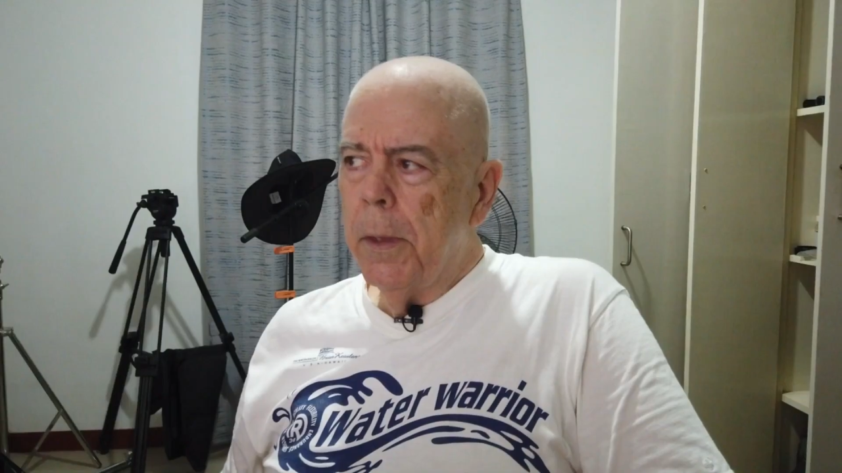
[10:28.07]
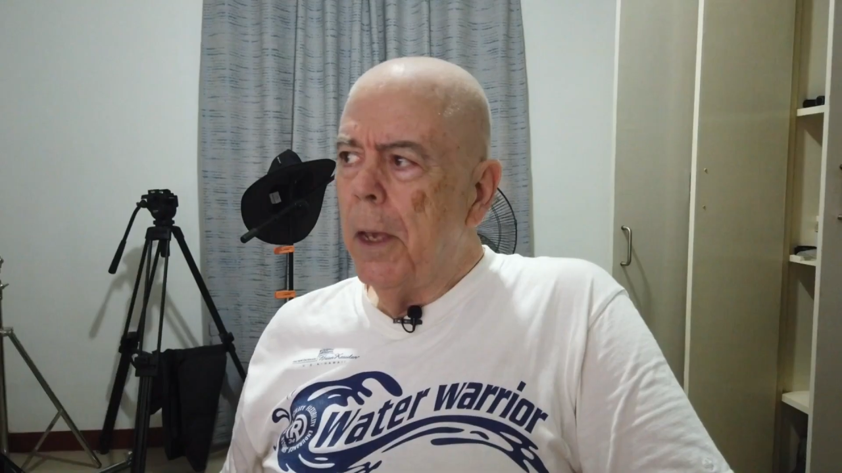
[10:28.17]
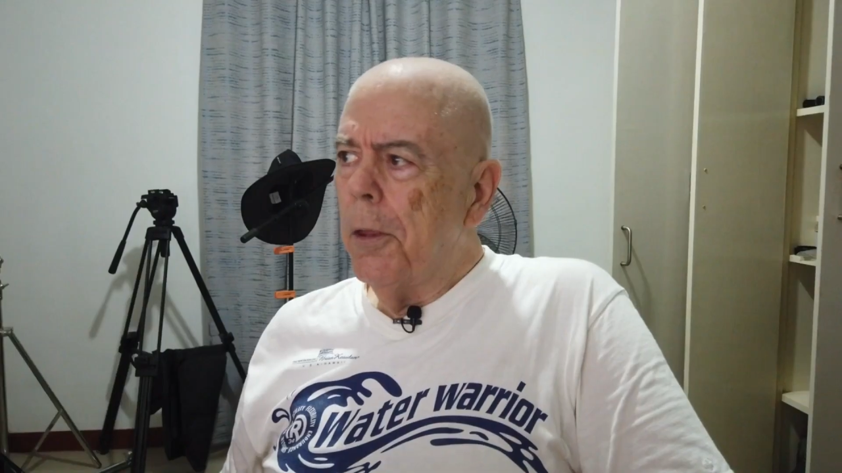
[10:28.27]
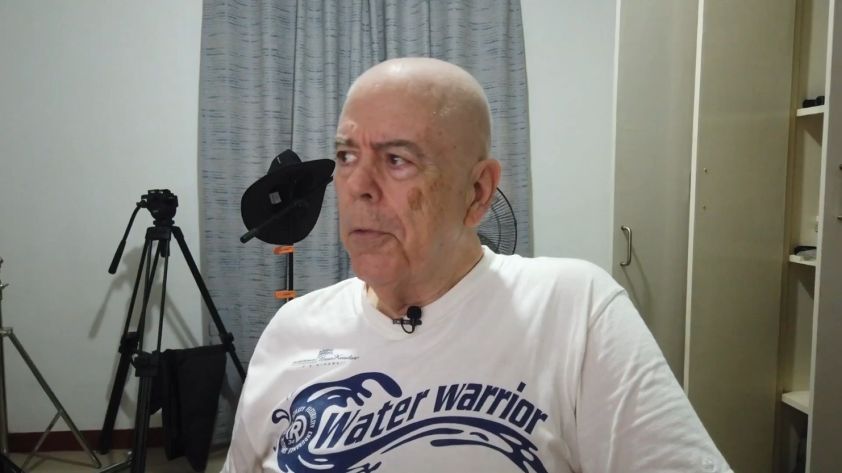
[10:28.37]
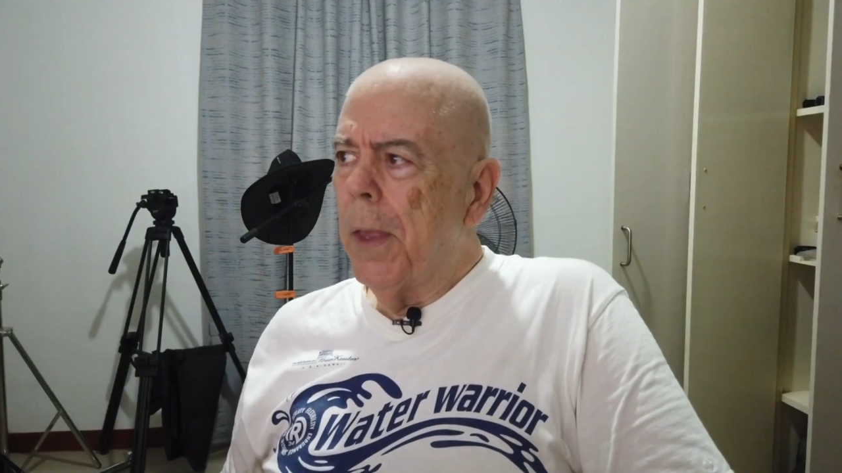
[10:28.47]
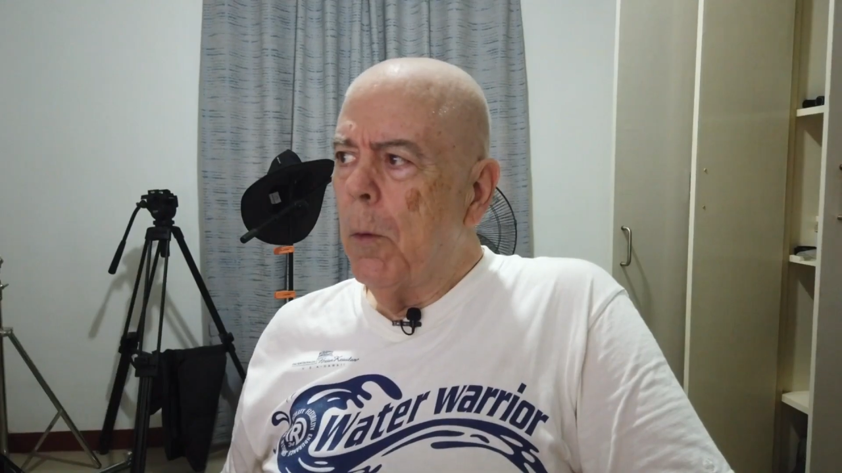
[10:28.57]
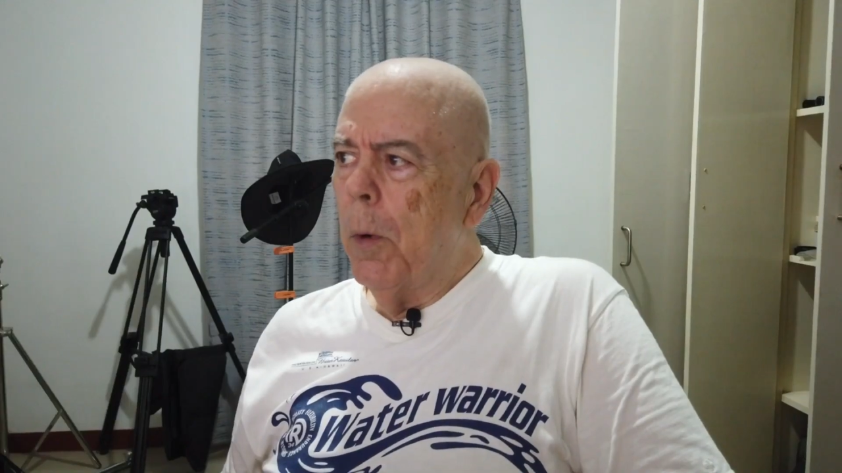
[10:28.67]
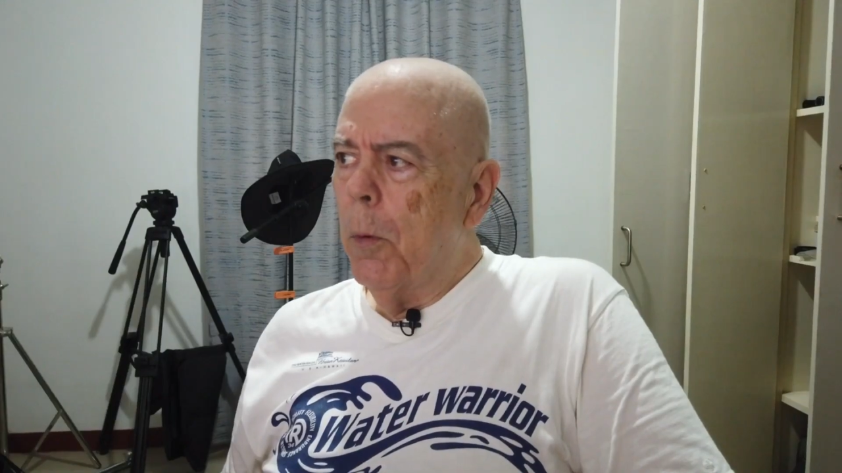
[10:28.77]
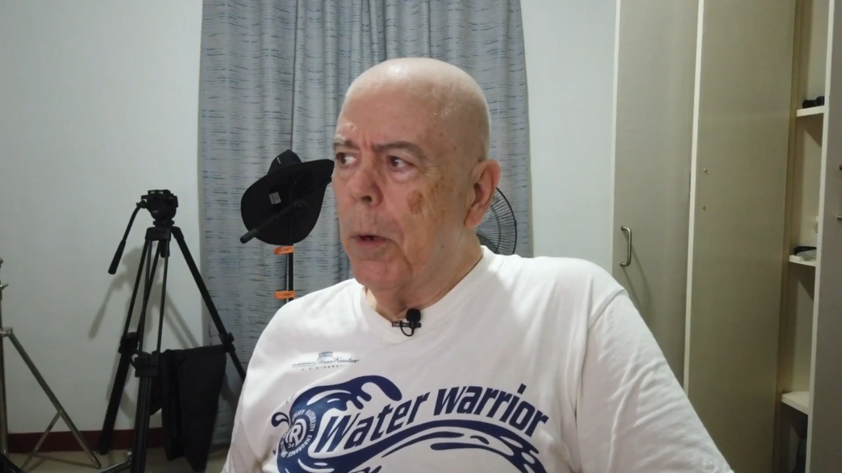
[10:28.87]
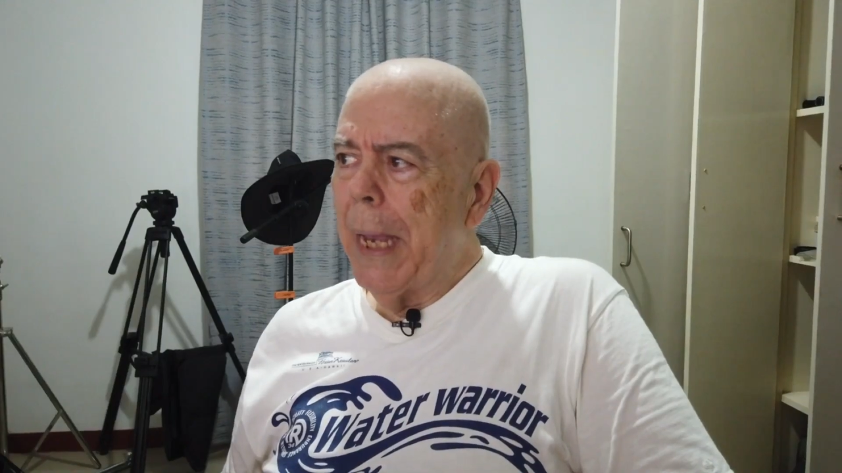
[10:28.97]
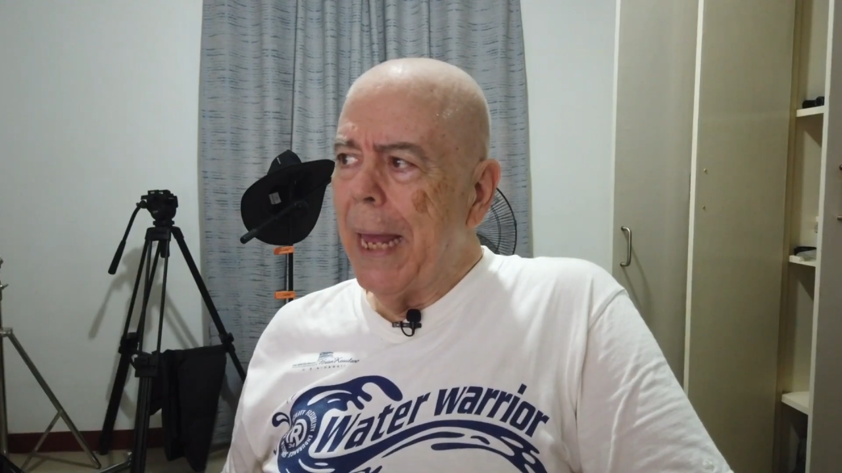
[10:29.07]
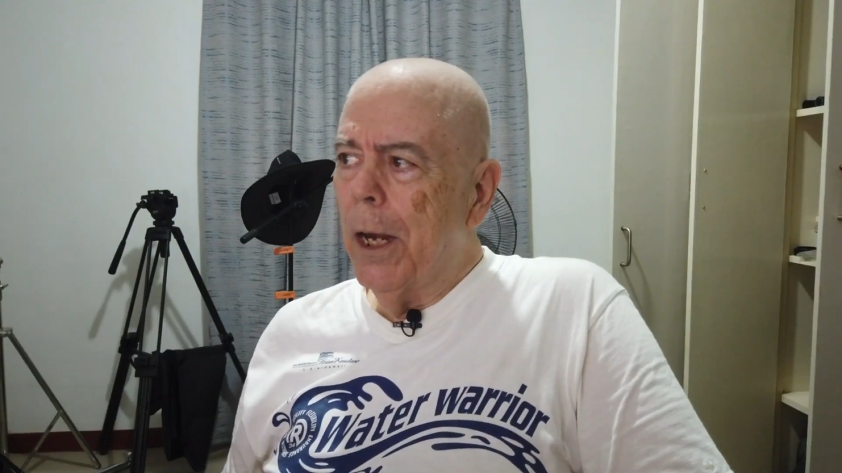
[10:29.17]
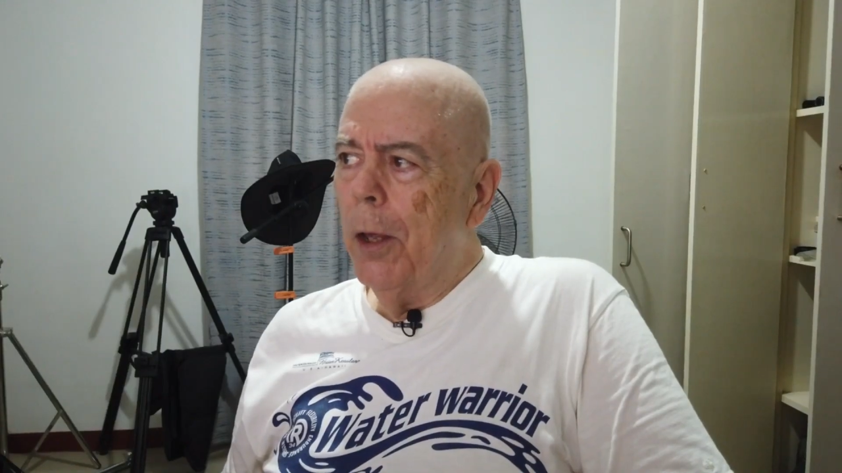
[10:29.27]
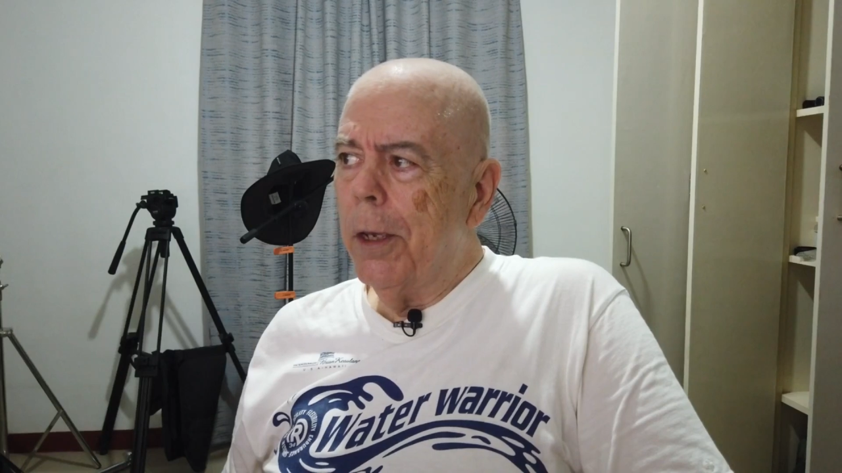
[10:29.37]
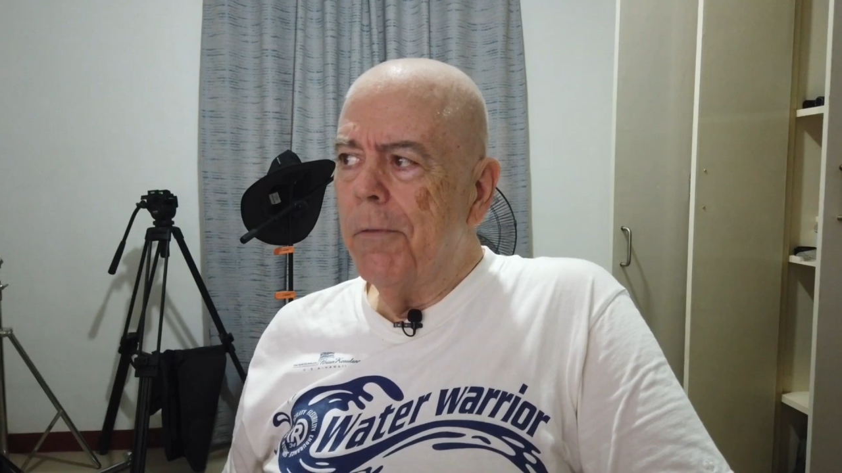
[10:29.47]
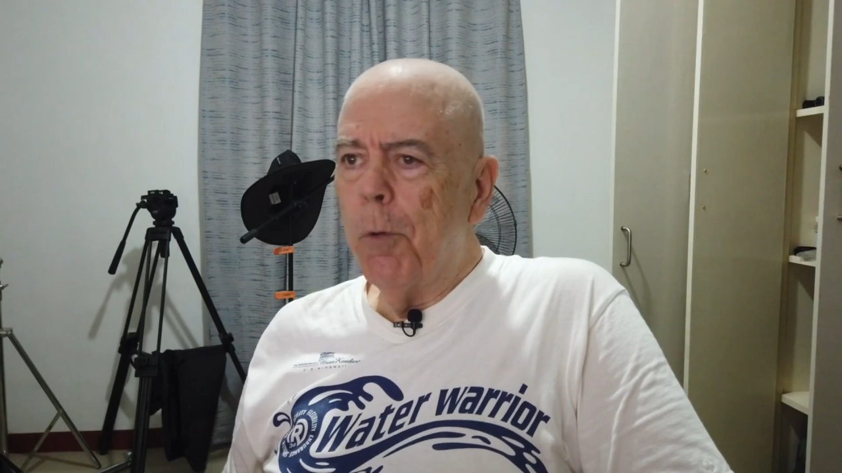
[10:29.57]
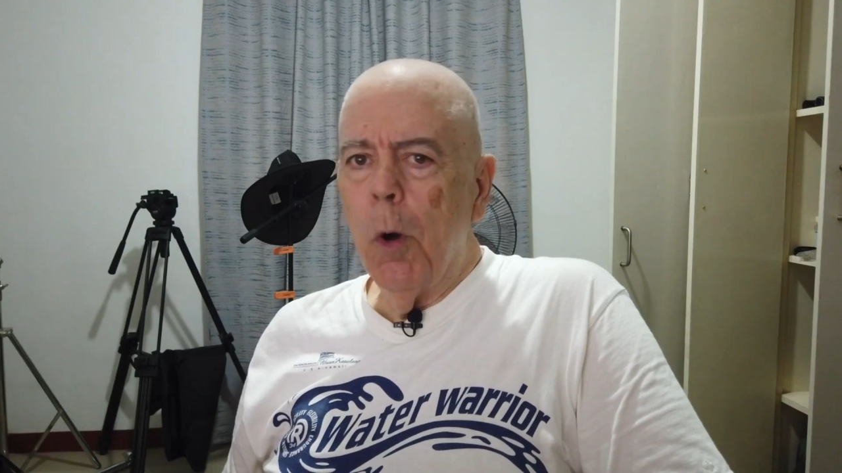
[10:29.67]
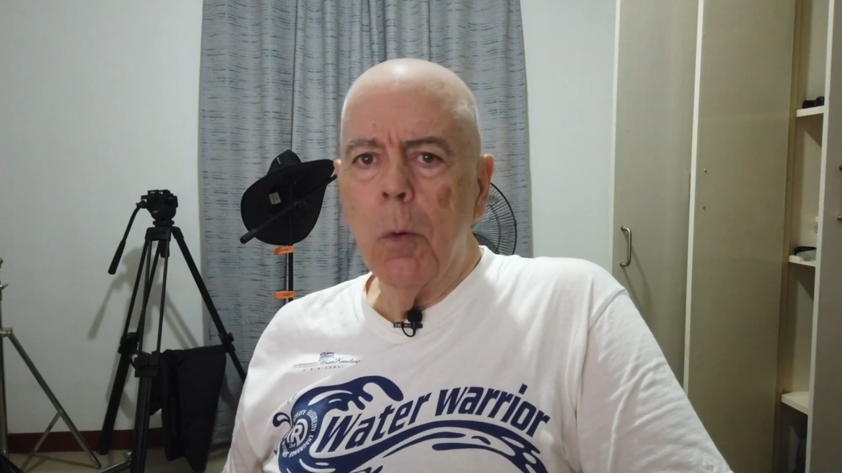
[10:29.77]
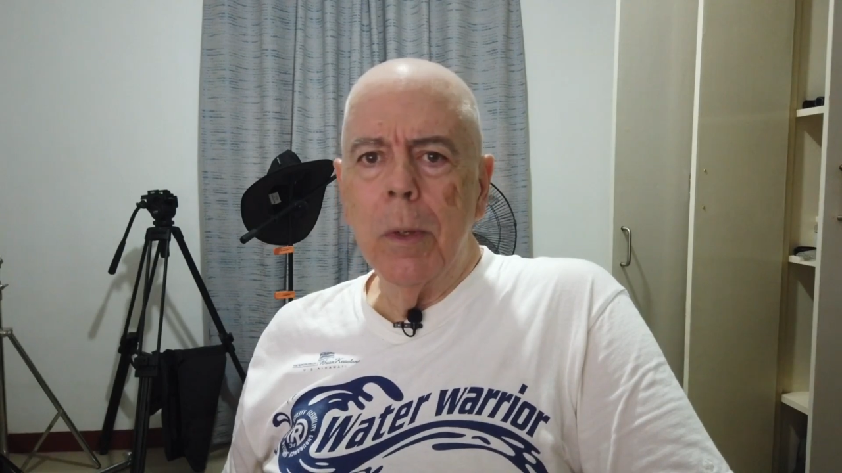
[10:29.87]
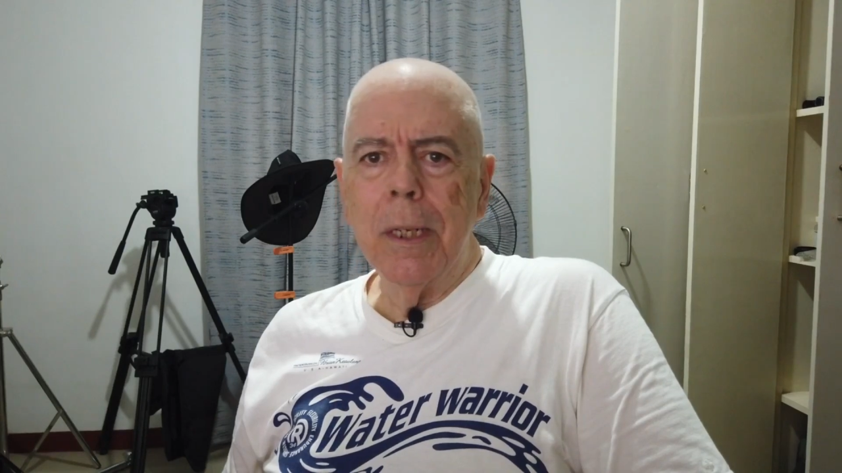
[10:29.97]
The other thing we were kind of looking
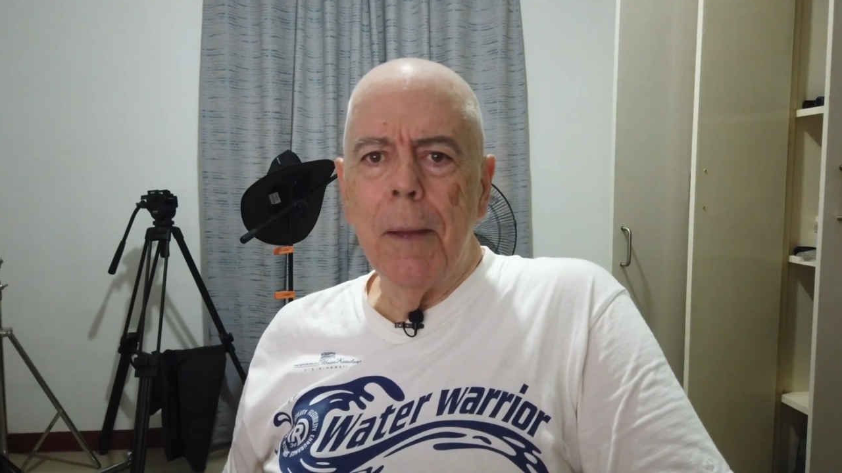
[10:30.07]
for was